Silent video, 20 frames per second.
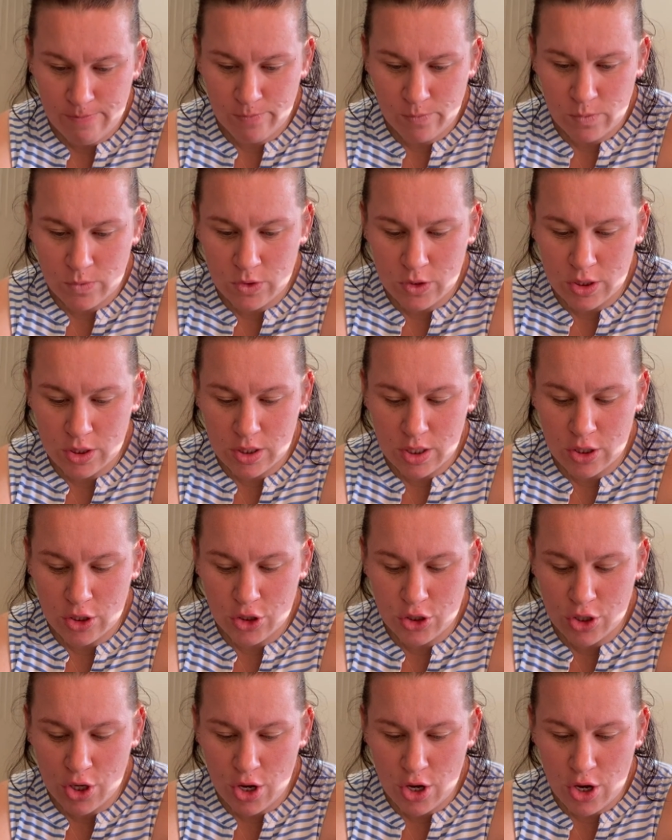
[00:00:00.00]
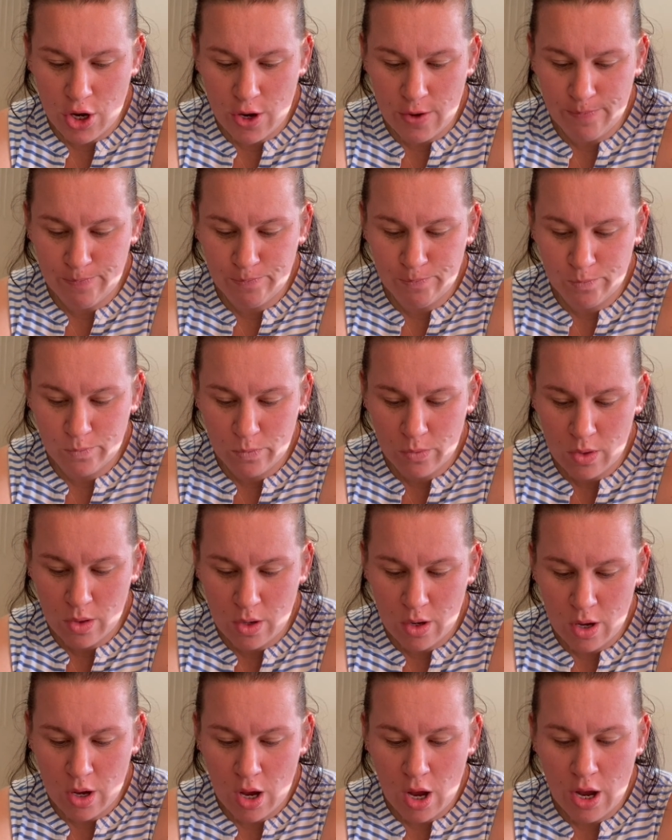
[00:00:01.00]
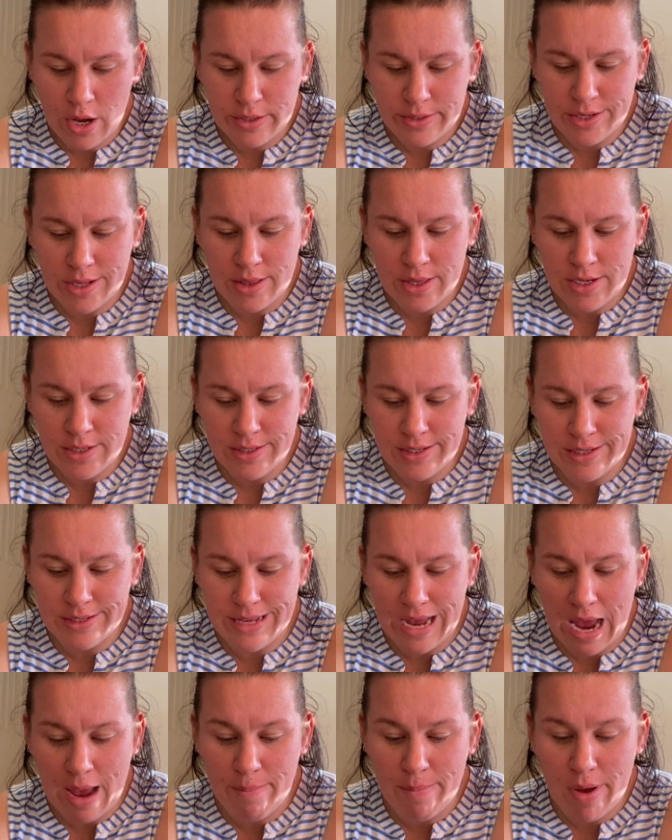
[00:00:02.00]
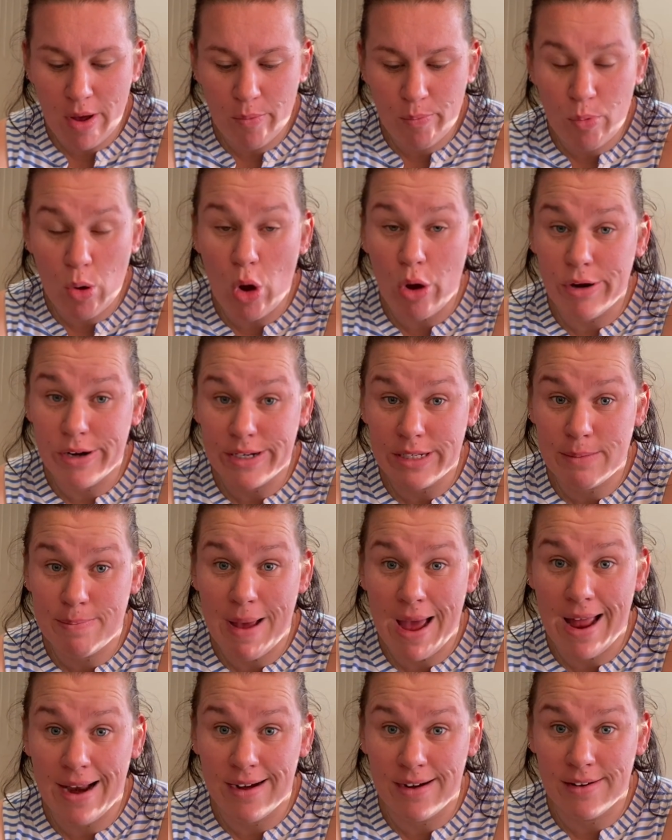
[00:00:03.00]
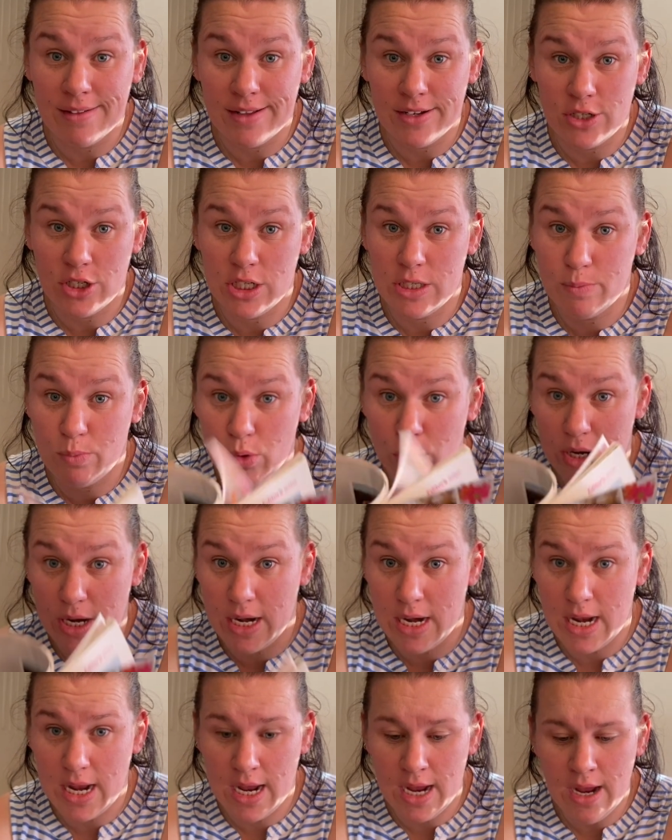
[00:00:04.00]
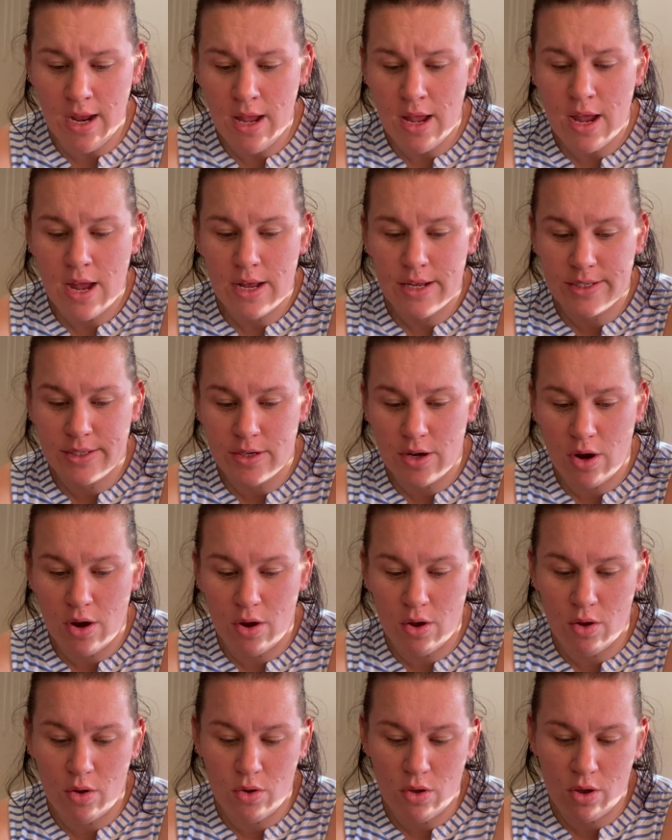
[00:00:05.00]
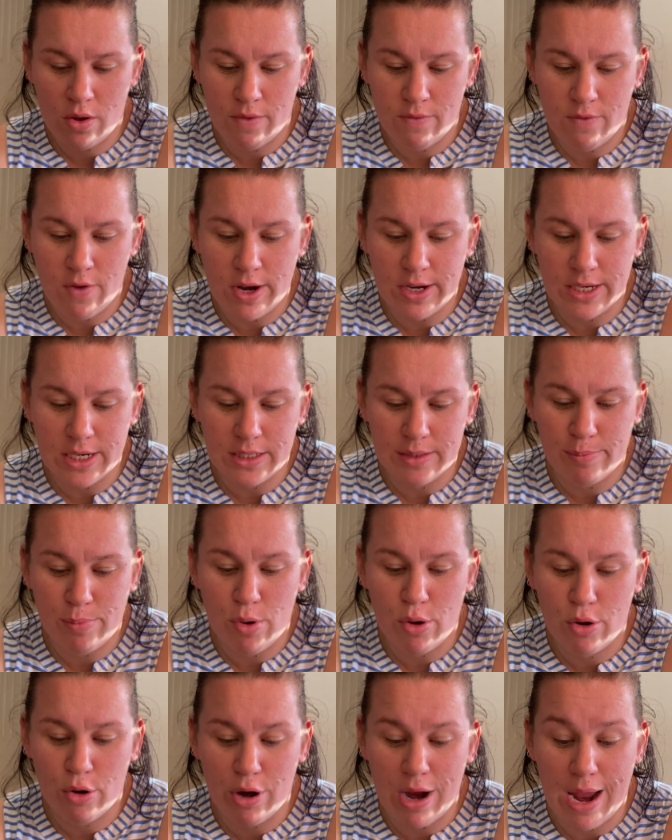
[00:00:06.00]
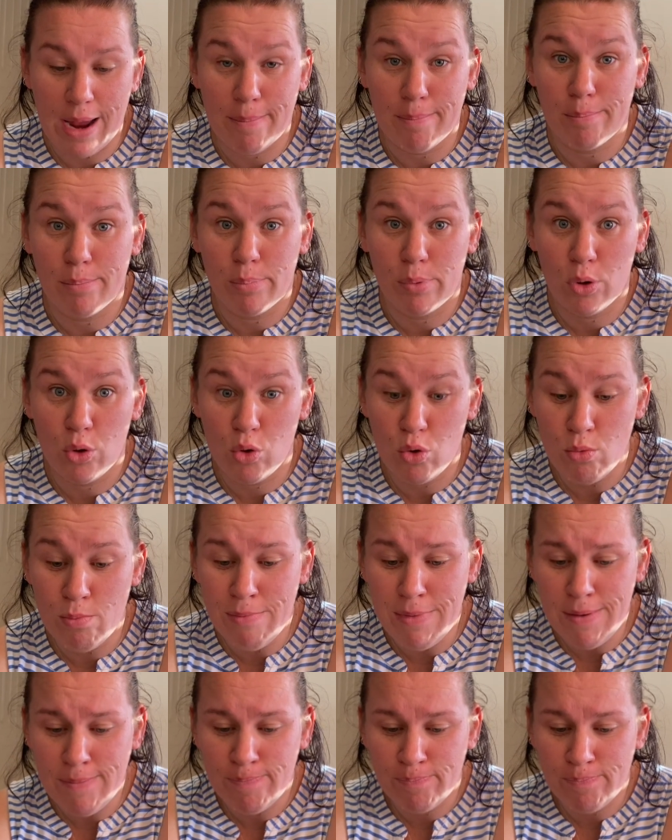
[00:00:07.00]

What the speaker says: I'm just going to show you. So this is Emma Potter's pattern that she's put in here. So you can find it under Potter and Bloom.